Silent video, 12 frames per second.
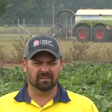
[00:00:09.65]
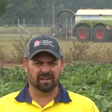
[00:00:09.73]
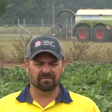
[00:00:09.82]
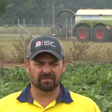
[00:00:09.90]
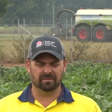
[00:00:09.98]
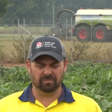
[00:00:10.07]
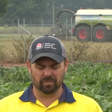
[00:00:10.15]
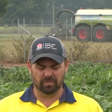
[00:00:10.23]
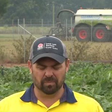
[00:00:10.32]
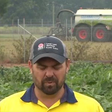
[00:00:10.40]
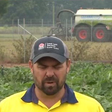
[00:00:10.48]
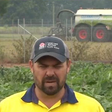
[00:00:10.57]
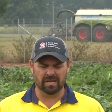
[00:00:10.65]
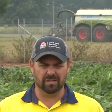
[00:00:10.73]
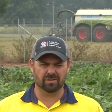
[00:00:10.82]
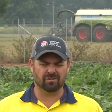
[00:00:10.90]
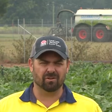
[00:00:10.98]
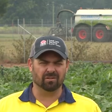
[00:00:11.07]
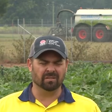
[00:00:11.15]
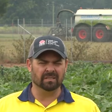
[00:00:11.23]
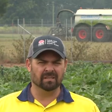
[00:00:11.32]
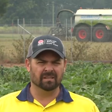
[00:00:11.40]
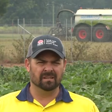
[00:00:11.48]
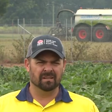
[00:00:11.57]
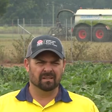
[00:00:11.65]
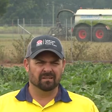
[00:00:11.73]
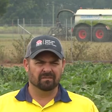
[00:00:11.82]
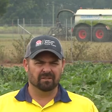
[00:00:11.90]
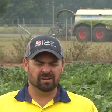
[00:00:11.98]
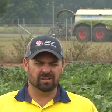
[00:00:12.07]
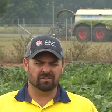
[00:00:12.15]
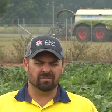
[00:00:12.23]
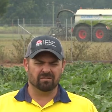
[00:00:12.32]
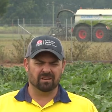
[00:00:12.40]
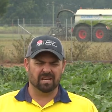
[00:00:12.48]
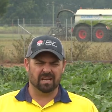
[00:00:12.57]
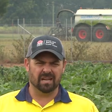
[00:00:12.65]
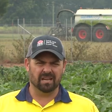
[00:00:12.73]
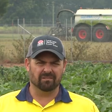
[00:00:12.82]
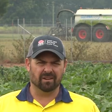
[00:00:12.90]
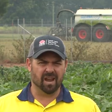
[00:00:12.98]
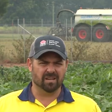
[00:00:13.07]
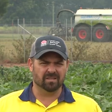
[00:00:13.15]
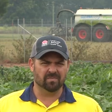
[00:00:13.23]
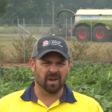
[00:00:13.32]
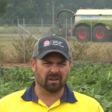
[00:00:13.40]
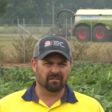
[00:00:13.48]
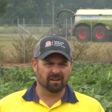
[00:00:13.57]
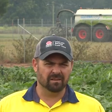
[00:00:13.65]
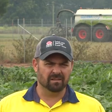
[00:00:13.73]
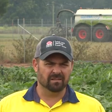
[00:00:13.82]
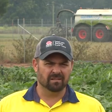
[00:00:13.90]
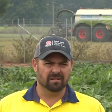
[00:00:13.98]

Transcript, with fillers: I have a pretty strong, very strong uh, irrigation background